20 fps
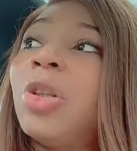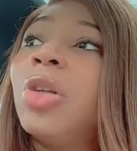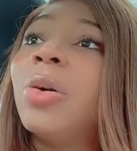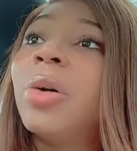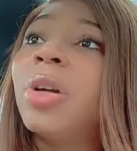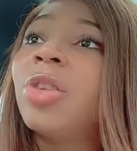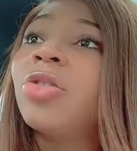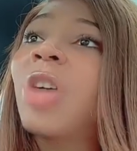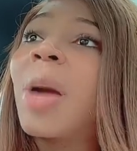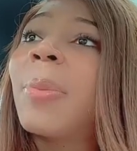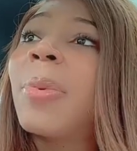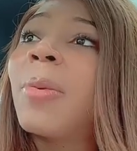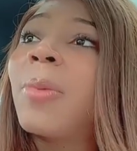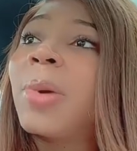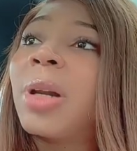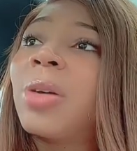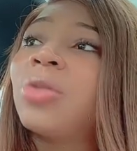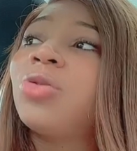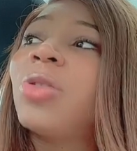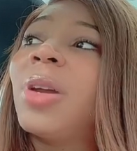you were the type of
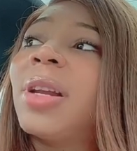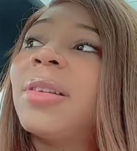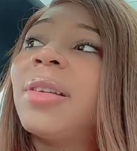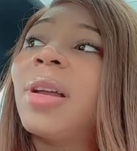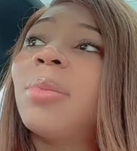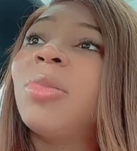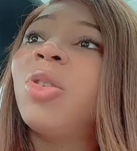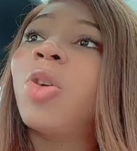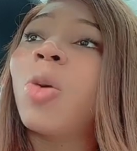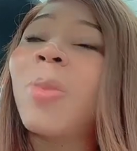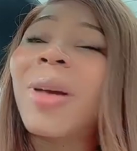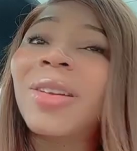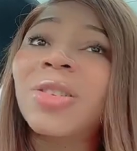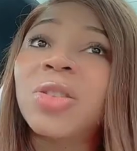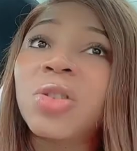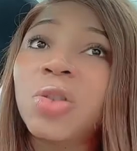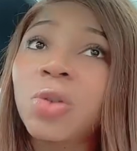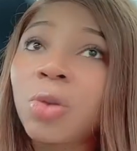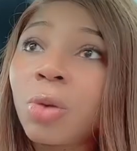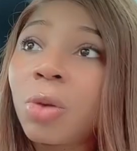one that was trying to tell them to go back
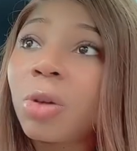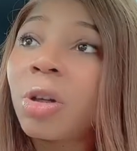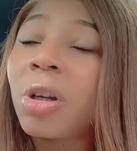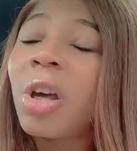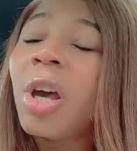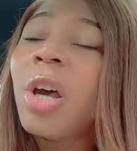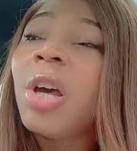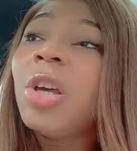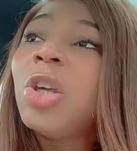to school.